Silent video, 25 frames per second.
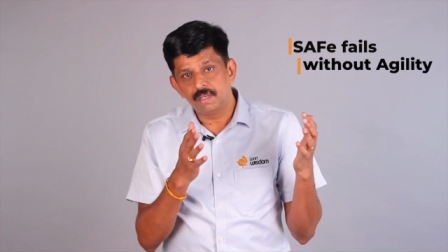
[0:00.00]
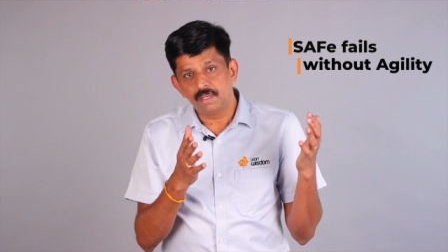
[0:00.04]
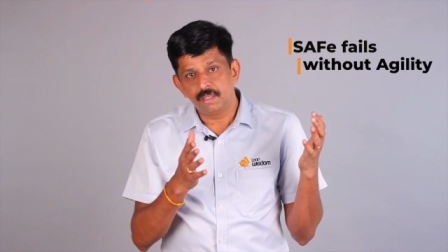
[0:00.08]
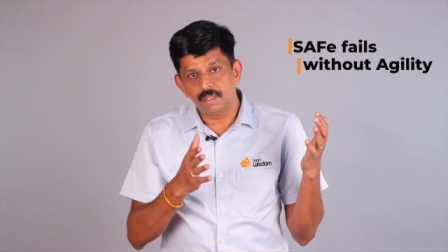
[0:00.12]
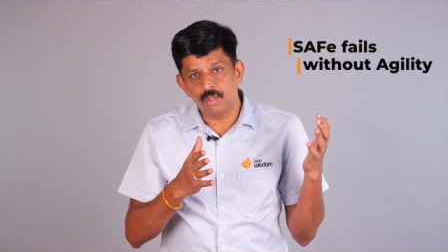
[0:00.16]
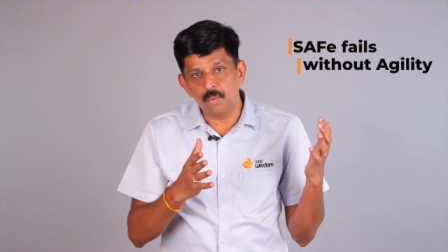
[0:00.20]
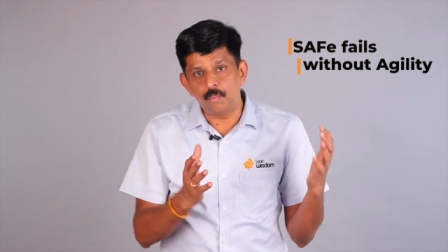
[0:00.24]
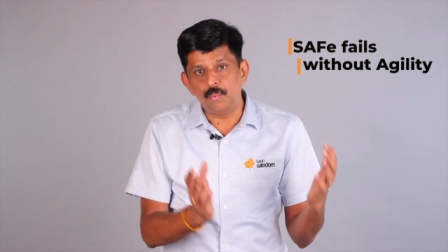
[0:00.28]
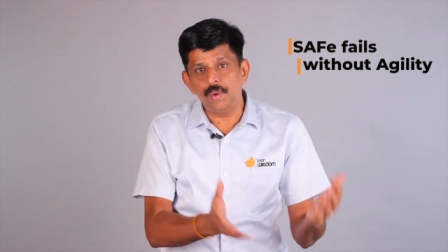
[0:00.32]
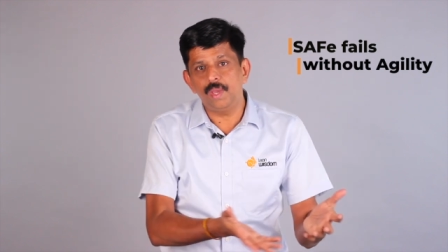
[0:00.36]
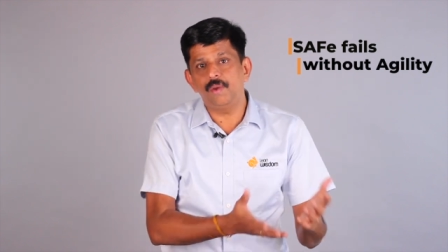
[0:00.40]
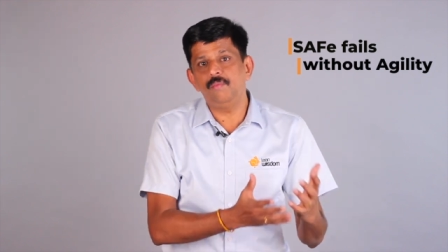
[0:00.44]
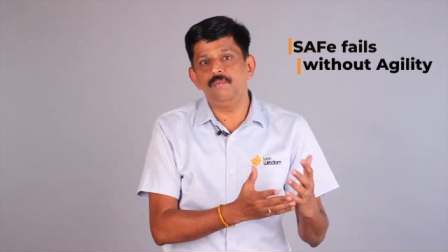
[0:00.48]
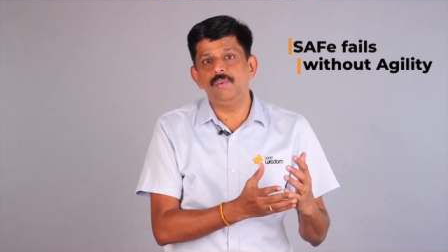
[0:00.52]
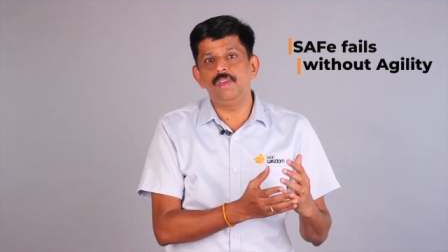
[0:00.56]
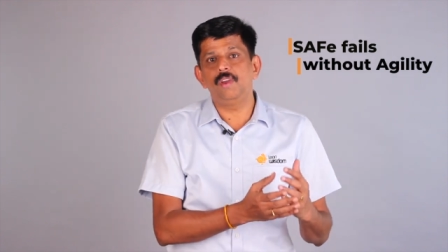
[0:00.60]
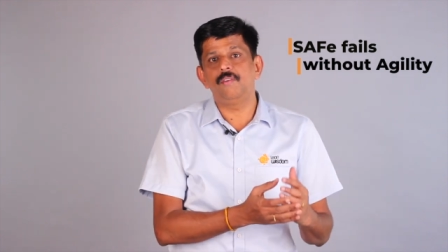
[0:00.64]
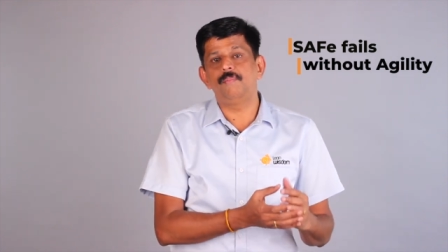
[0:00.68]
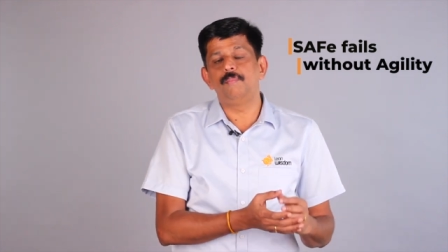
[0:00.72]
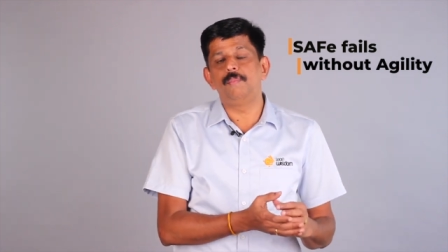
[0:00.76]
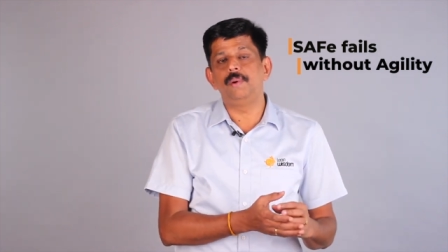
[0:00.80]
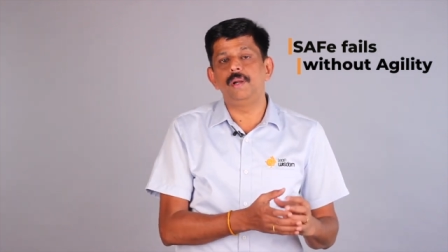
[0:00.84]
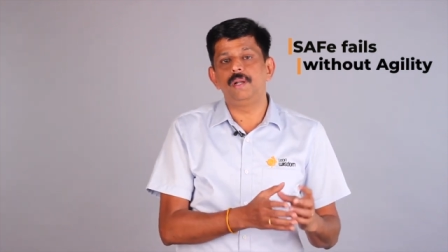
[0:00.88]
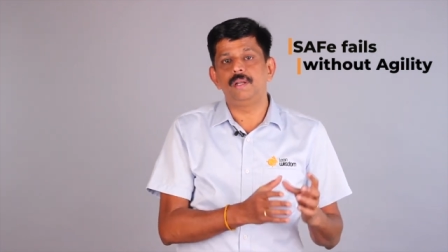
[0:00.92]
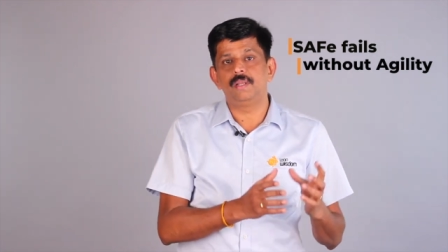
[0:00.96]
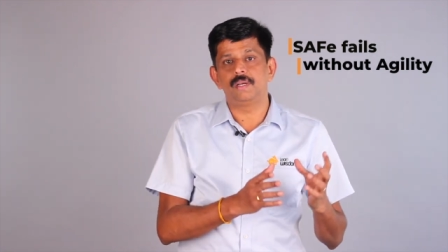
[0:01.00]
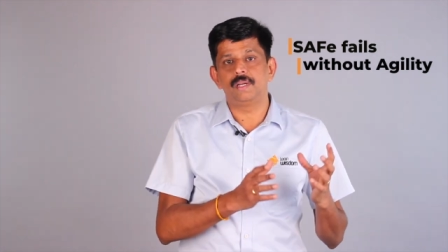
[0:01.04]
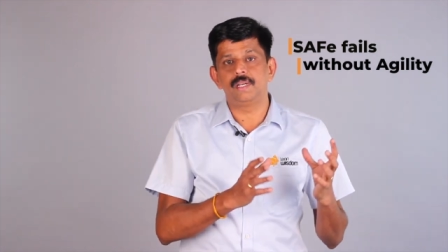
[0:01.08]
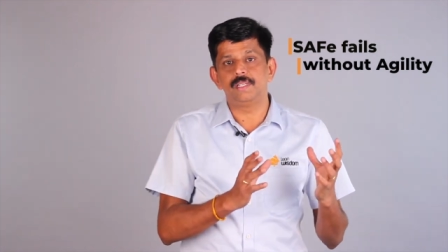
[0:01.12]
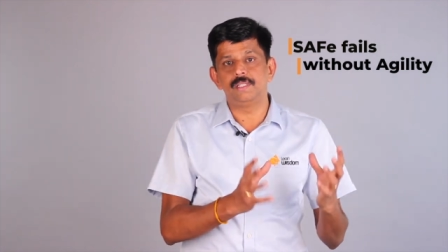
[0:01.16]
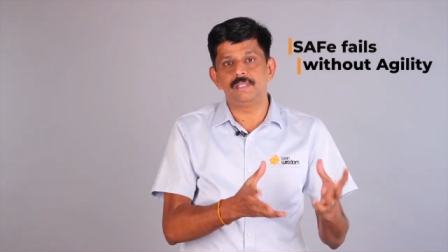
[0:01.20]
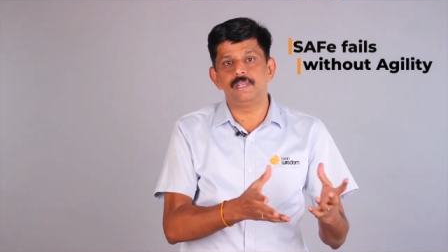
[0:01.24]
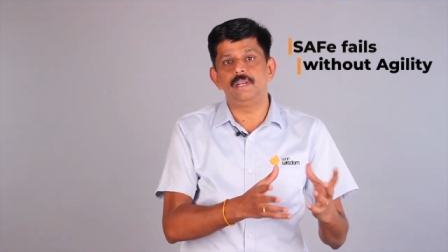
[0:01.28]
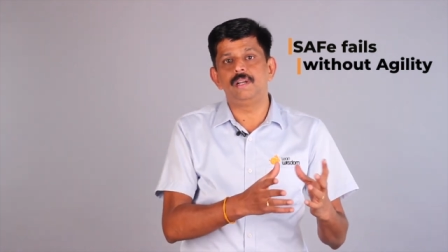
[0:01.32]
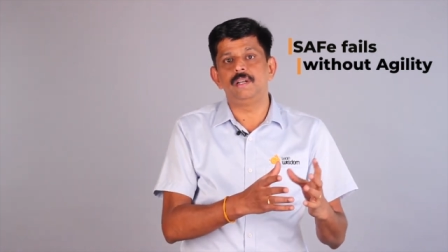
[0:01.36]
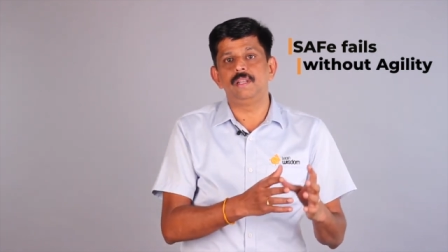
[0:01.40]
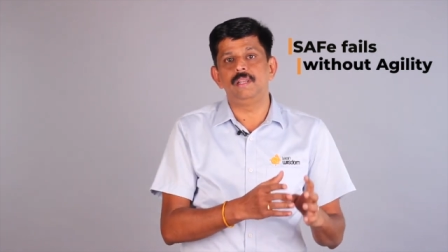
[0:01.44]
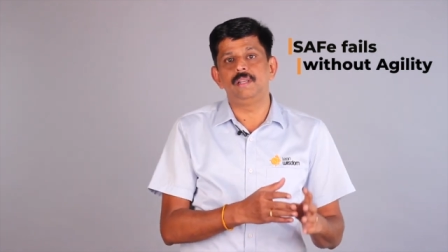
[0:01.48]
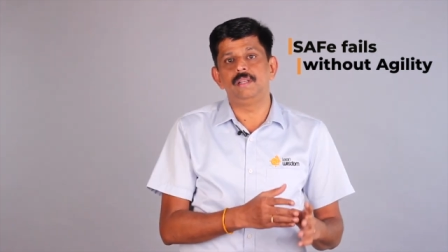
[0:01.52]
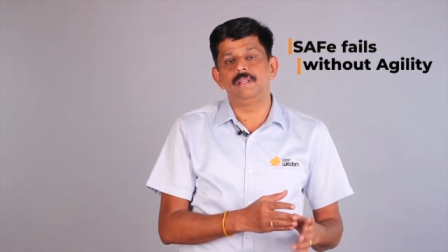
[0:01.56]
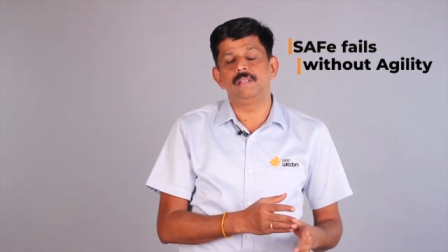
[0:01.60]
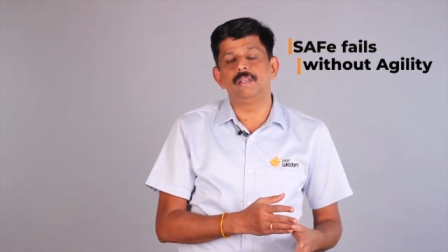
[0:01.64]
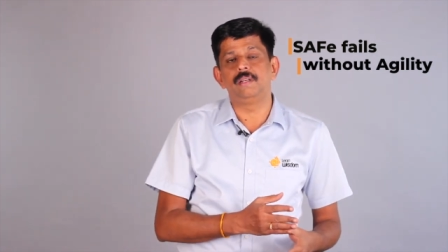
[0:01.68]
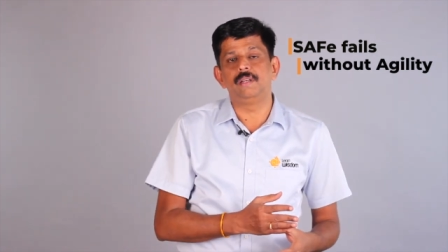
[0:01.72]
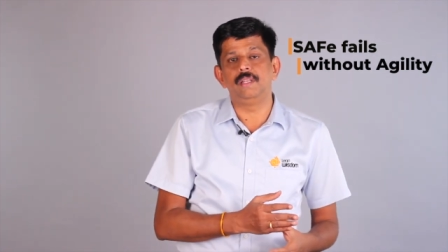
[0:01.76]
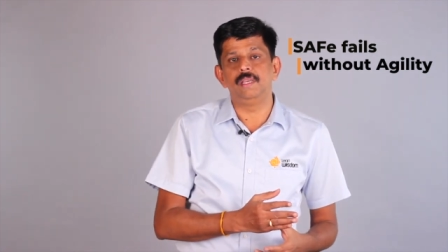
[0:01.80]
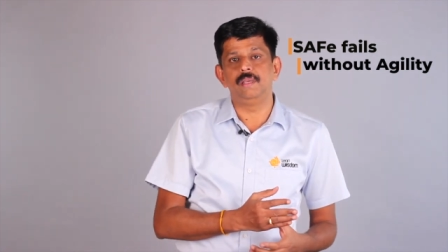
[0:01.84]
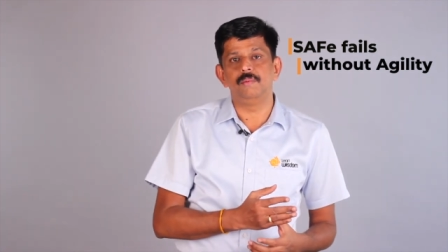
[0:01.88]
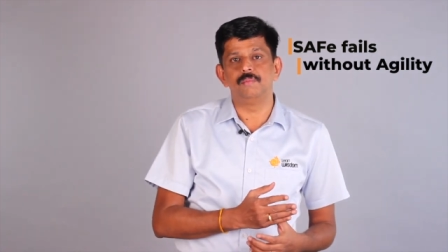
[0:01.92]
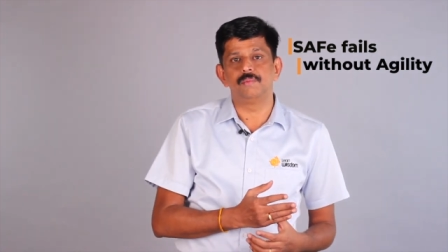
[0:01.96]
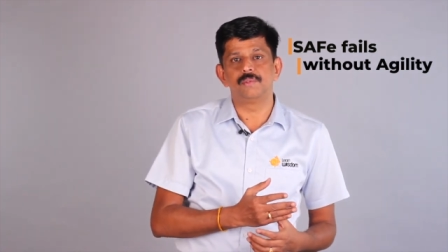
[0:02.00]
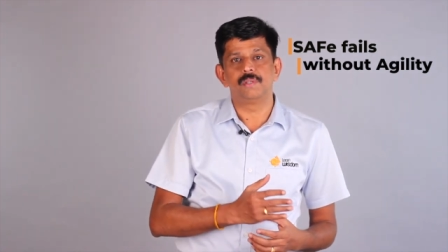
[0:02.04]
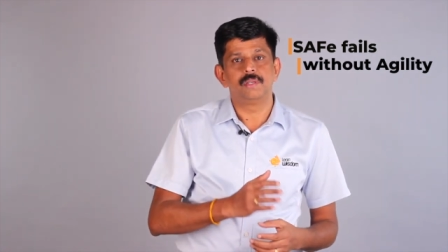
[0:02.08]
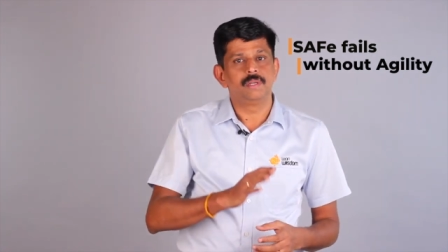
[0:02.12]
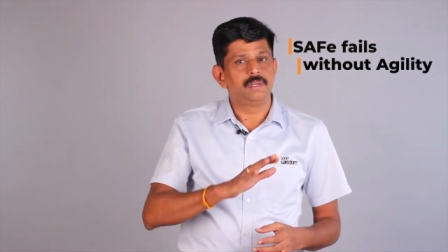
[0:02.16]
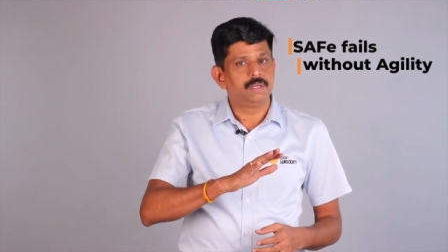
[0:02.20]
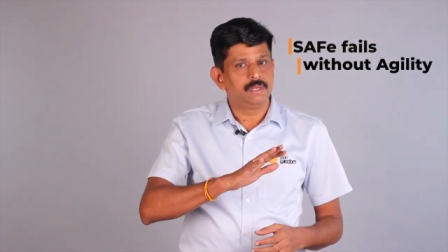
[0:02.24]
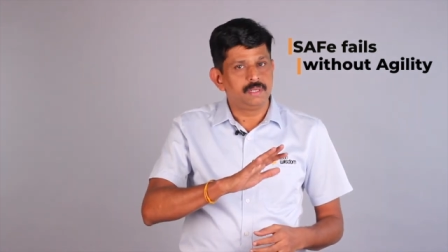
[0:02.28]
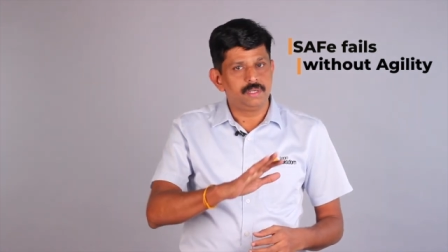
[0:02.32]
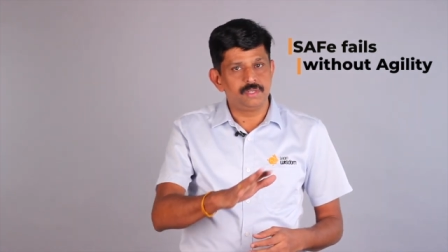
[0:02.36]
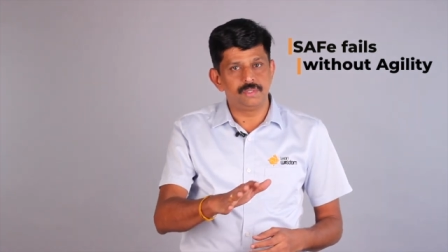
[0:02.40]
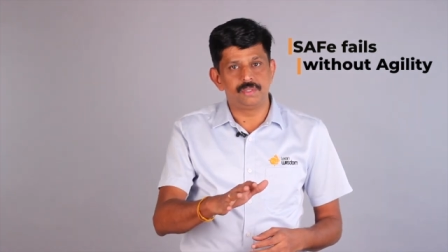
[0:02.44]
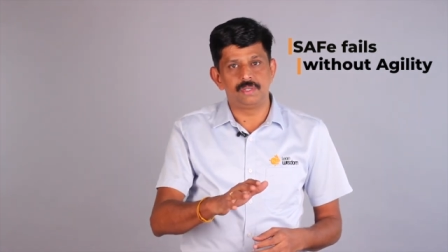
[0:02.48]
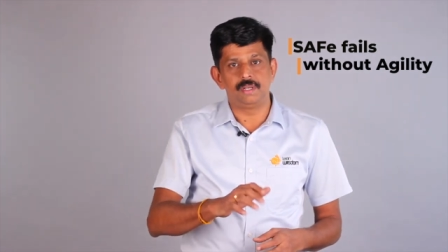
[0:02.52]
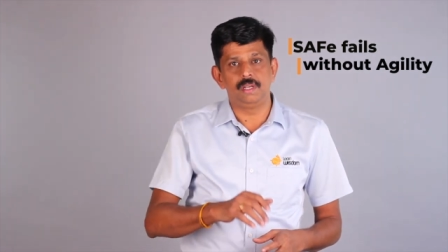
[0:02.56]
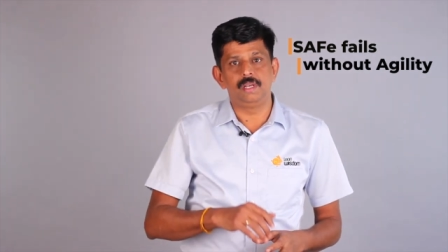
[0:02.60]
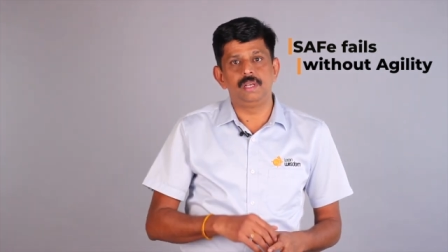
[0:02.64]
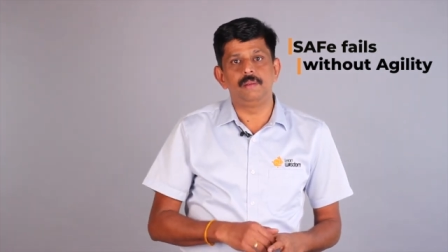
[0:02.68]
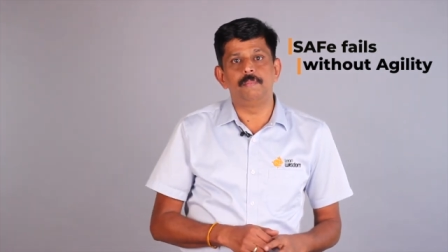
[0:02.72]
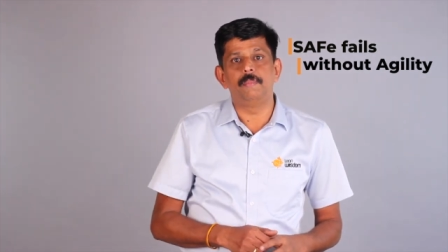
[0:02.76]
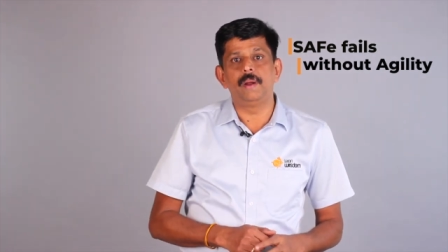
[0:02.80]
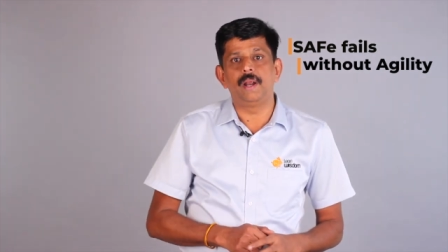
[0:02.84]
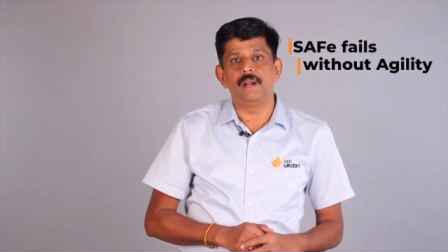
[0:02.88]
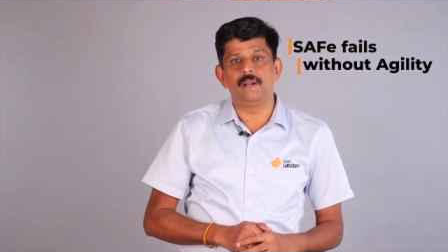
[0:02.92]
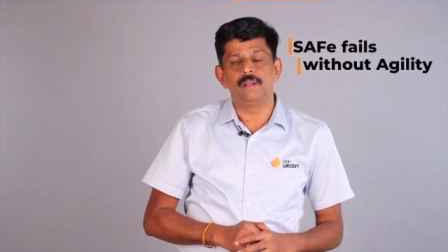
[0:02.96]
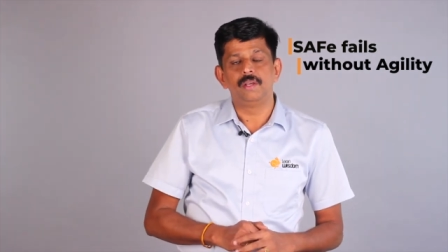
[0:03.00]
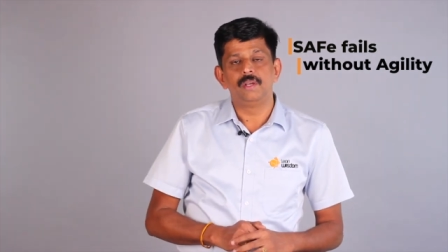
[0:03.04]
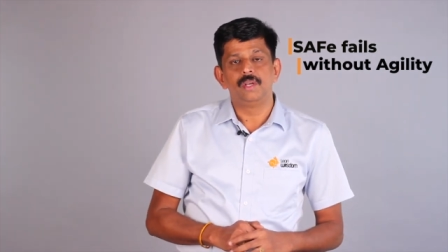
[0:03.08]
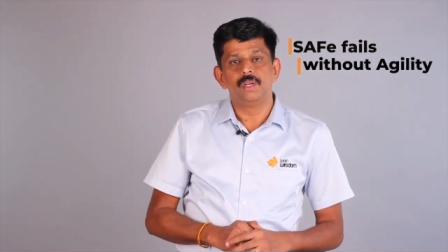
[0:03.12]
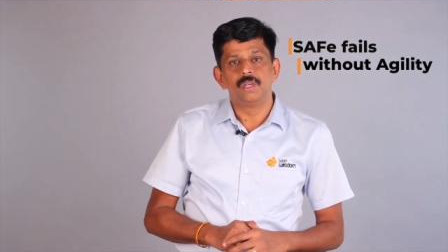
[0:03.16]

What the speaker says: the way we have built agility in the teams is really bad.